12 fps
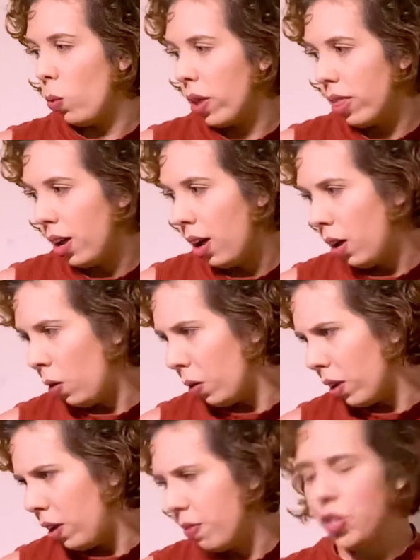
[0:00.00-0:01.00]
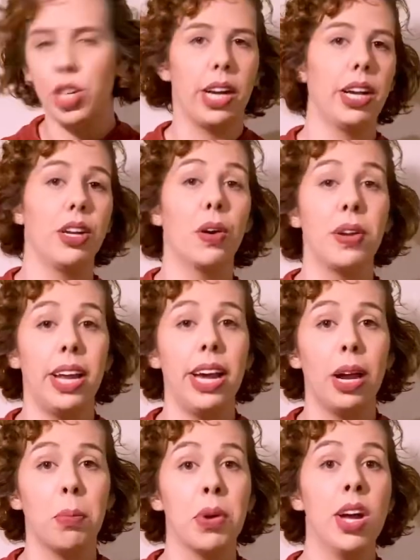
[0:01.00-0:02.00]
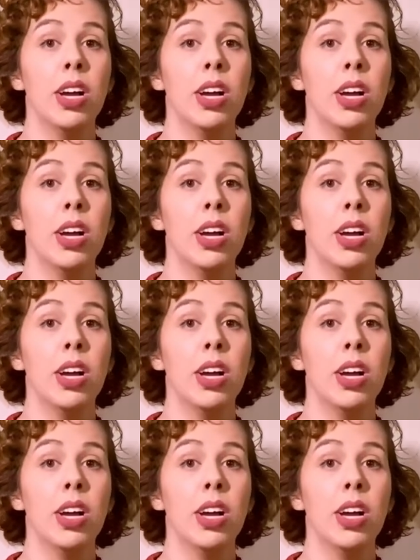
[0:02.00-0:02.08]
without even checking your name.